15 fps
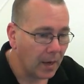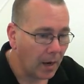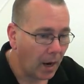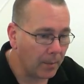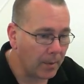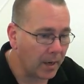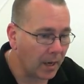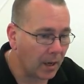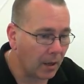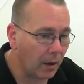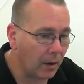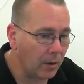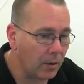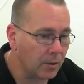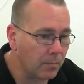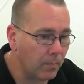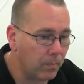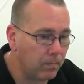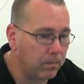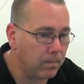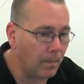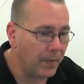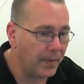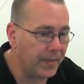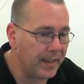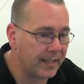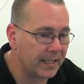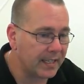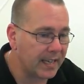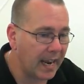I'm going to close
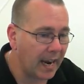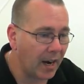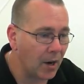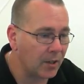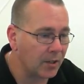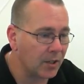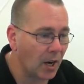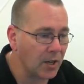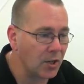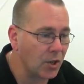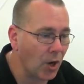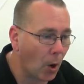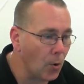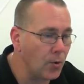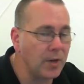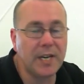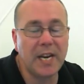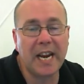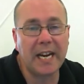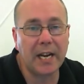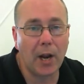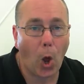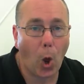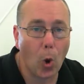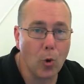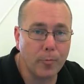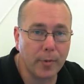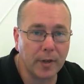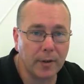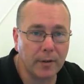this down because I don't need it
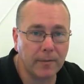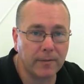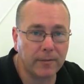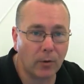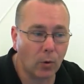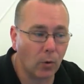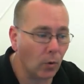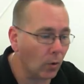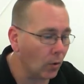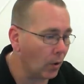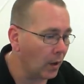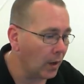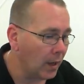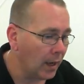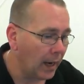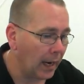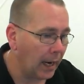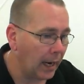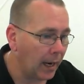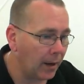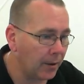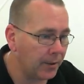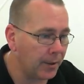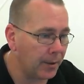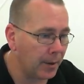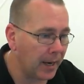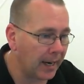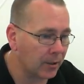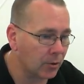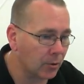open for the
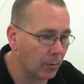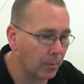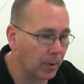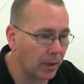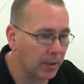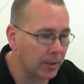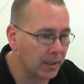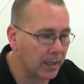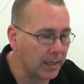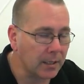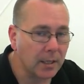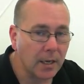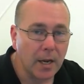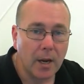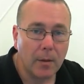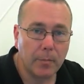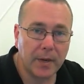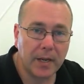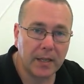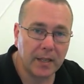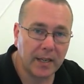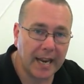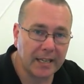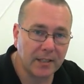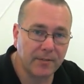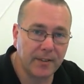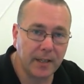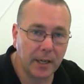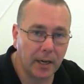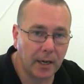actual process, but in the next
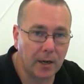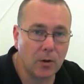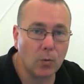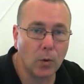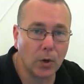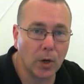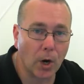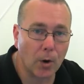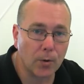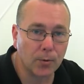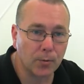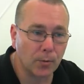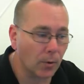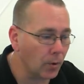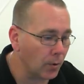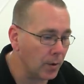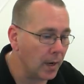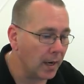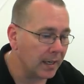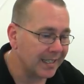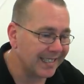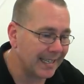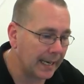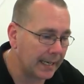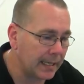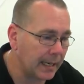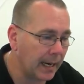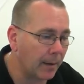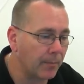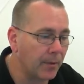video we'll go through
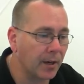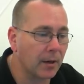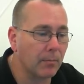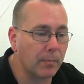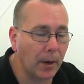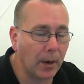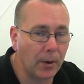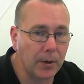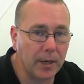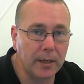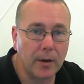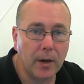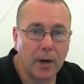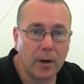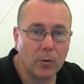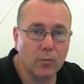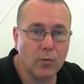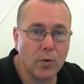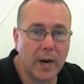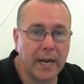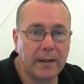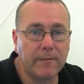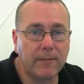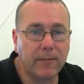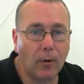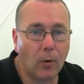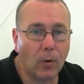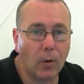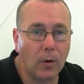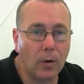setting up the component ready
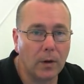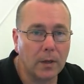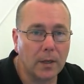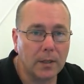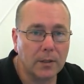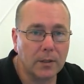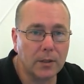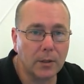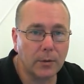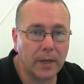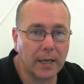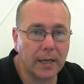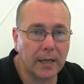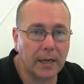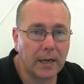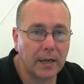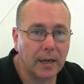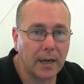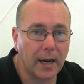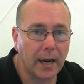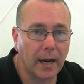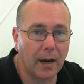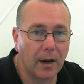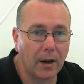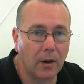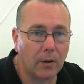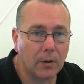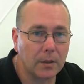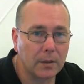for doing our